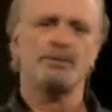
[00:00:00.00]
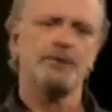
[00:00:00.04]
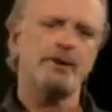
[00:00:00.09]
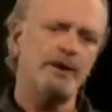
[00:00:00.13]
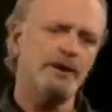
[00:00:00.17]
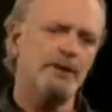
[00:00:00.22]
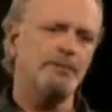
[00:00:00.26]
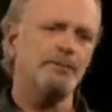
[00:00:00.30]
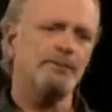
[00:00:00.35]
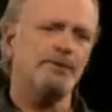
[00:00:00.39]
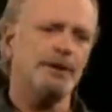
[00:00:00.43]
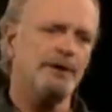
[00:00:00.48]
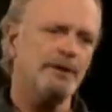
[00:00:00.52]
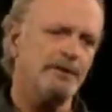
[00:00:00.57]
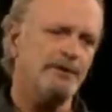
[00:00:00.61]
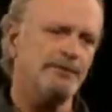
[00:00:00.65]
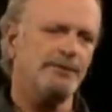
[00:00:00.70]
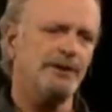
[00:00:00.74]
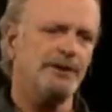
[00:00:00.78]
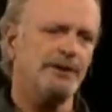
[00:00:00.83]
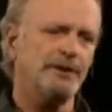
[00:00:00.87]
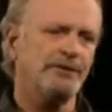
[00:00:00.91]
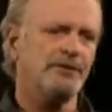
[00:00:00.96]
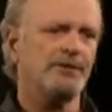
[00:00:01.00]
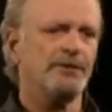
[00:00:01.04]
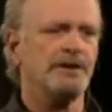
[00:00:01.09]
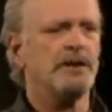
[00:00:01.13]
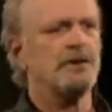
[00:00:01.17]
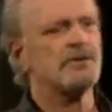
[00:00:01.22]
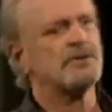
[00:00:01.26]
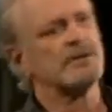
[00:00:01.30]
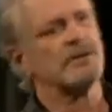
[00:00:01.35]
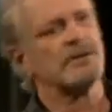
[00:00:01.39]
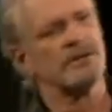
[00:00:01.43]
Pray a prayer of
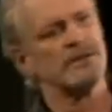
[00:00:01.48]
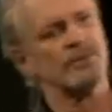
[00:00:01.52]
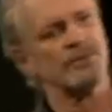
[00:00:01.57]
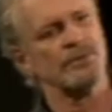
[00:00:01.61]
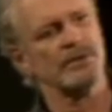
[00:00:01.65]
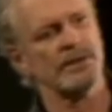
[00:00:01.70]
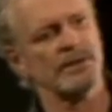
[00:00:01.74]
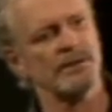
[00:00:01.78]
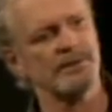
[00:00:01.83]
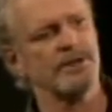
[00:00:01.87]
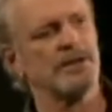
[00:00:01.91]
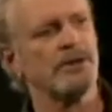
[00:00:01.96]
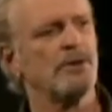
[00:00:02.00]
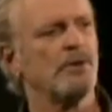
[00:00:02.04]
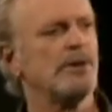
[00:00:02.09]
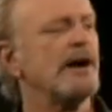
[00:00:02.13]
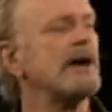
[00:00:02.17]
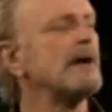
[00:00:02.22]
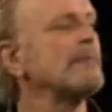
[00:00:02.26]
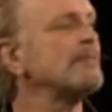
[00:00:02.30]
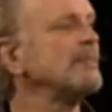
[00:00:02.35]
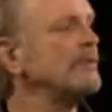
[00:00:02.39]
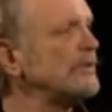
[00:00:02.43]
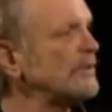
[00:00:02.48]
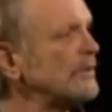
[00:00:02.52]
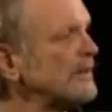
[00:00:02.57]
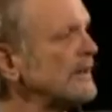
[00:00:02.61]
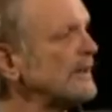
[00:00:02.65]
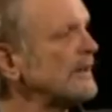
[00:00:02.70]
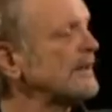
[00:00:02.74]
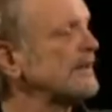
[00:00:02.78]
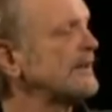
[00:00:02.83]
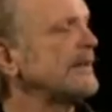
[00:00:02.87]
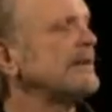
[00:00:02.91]
renunciation. Get rid of the crap. Do
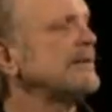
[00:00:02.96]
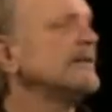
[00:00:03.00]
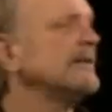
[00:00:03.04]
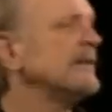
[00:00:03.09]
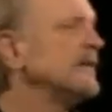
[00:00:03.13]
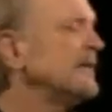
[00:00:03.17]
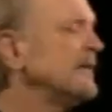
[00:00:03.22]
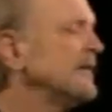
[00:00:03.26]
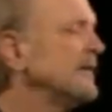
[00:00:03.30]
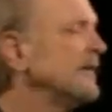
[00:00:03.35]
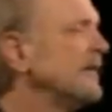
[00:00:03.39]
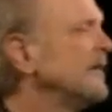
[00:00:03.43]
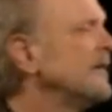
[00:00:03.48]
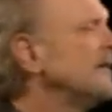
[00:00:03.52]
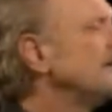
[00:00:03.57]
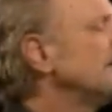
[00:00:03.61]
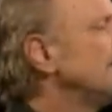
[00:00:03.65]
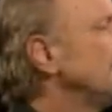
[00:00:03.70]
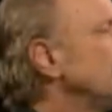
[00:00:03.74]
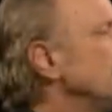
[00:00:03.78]
like they did here.